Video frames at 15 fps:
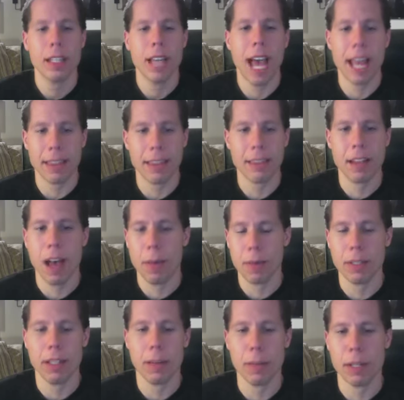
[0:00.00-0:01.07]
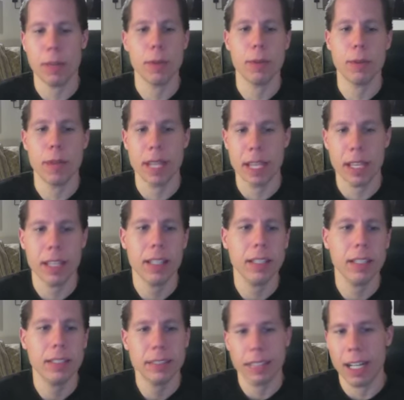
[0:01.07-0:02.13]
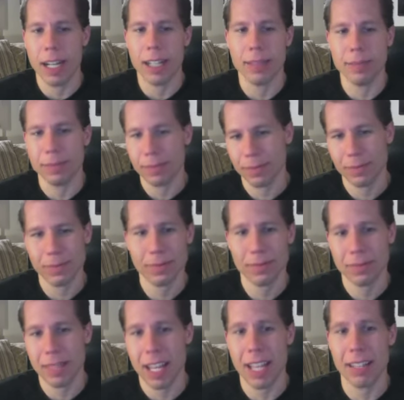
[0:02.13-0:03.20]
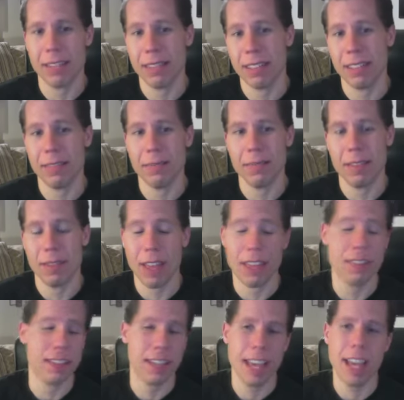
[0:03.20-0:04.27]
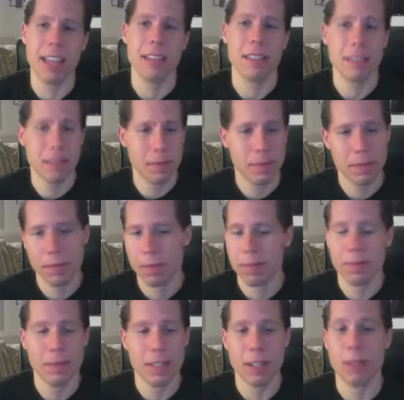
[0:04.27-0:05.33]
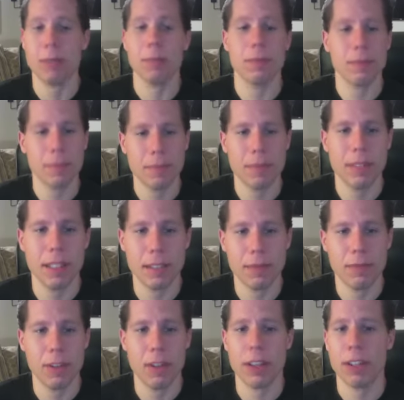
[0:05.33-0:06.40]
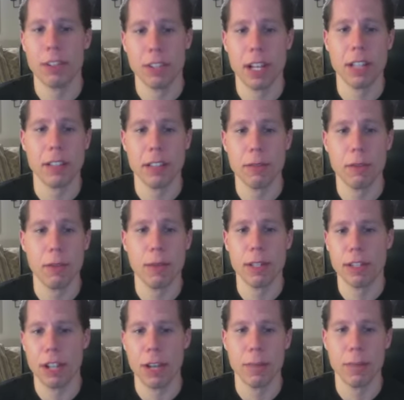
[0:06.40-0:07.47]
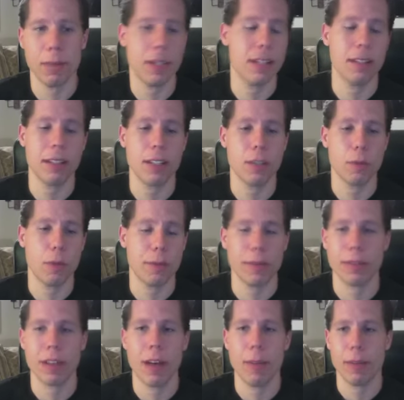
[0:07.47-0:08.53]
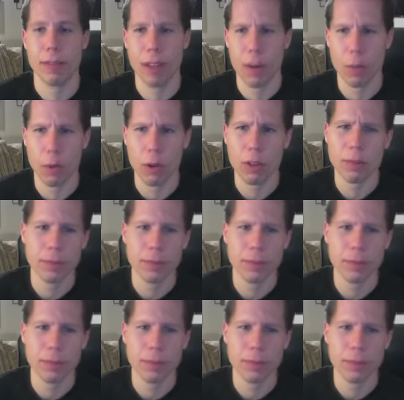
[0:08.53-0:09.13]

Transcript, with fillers: at the top in WWE. And if that's the case, you know, a very good chance he will be champion at least one more time, if not more.